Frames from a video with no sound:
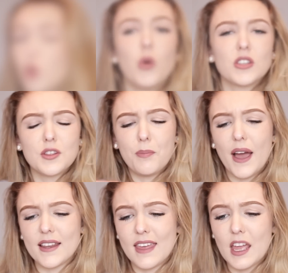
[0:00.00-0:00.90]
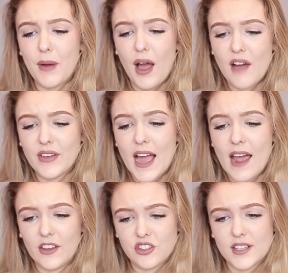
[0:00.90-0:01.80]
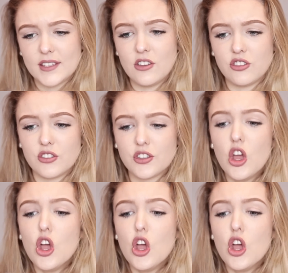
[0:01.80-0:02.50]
What's the bad thing about having eyelash extensions?